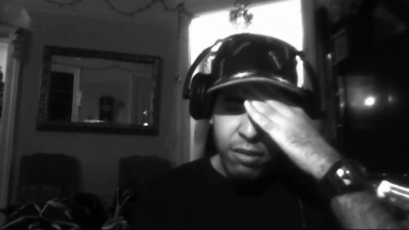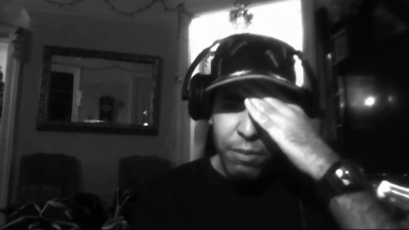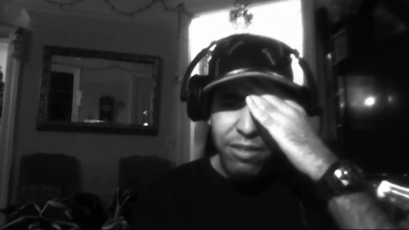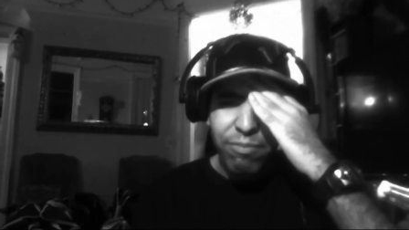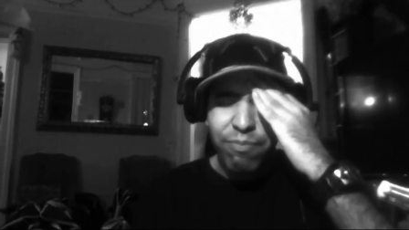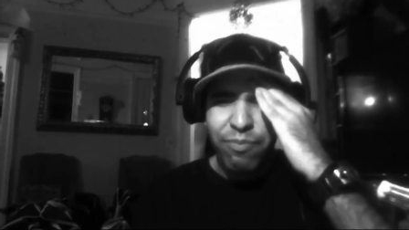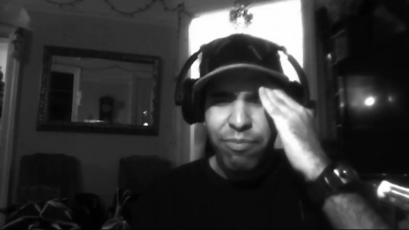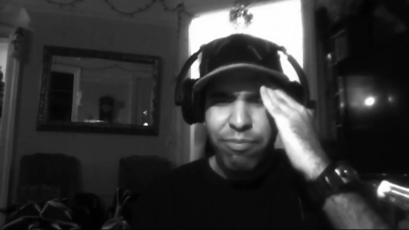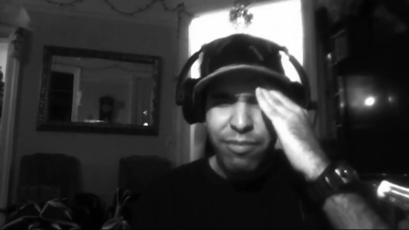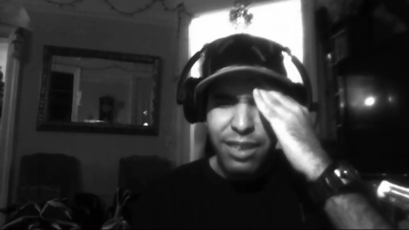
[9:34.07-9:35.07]
but
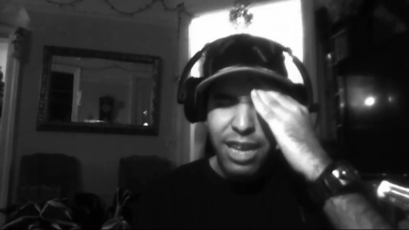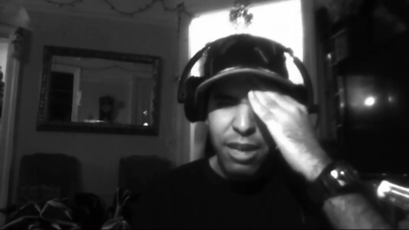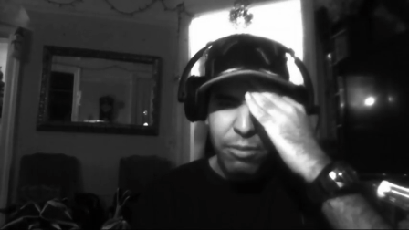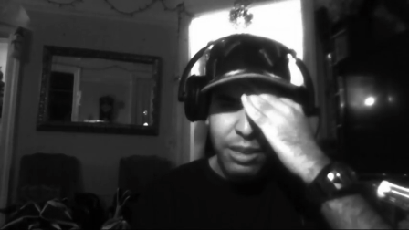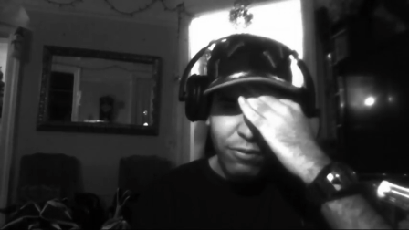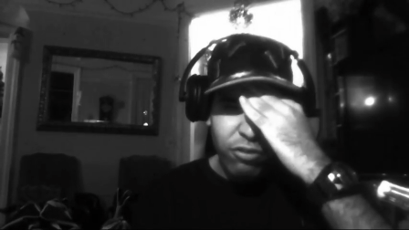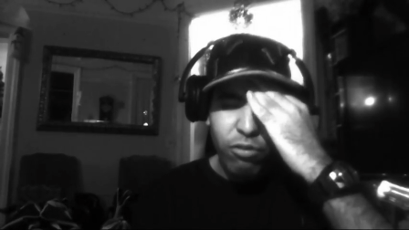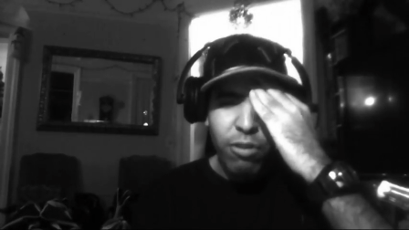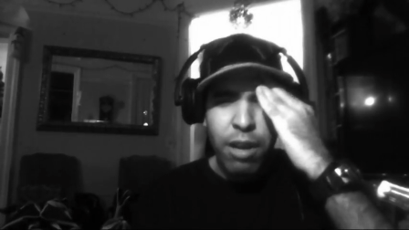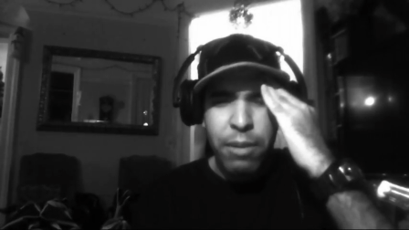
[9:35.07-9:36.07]
I'm not even
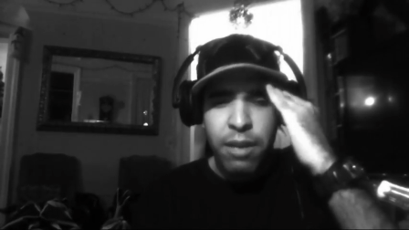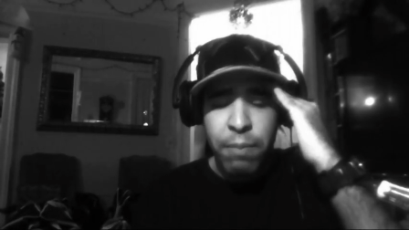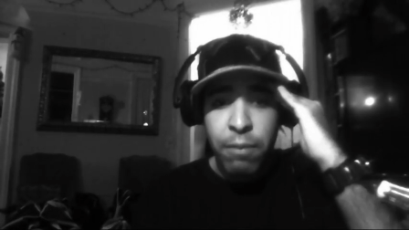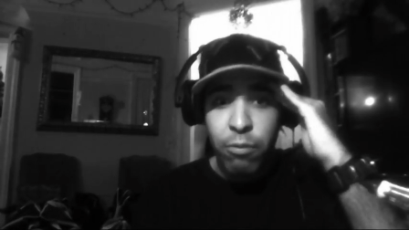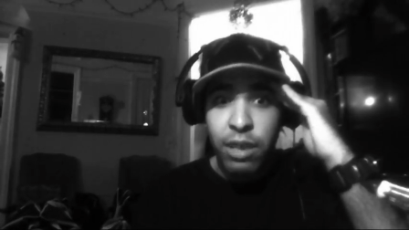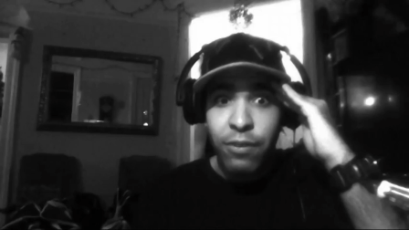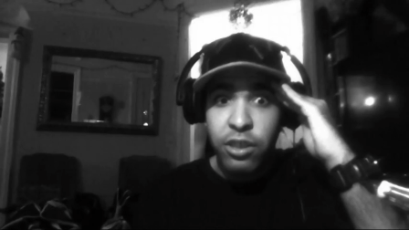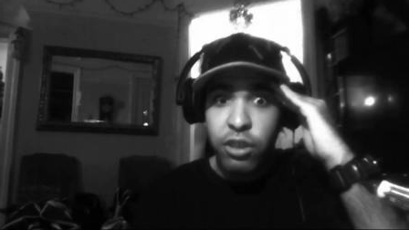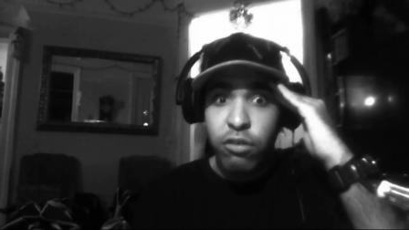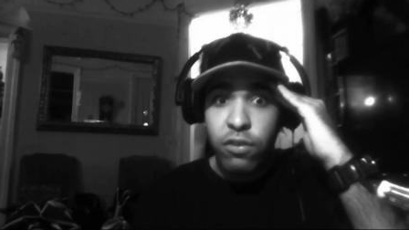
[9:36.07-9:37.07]
sure how many people even
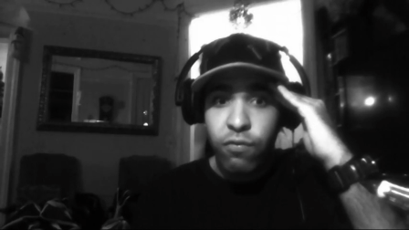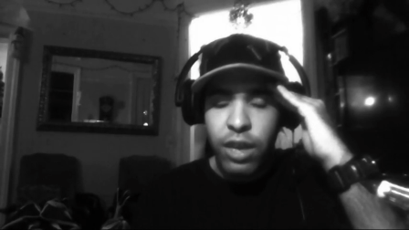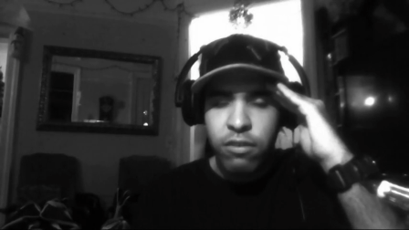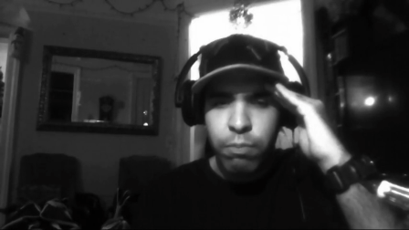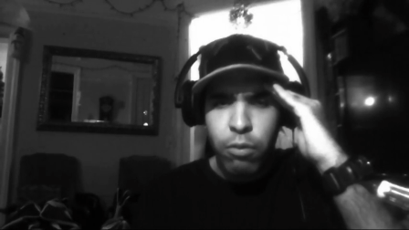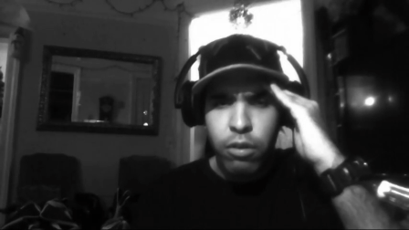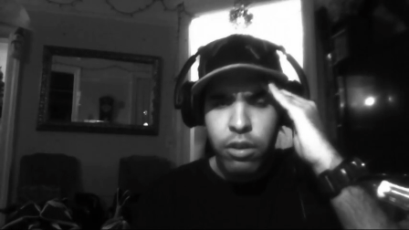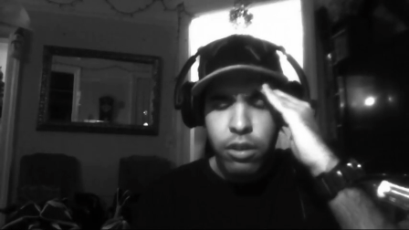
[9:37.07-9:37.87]
use Facebook.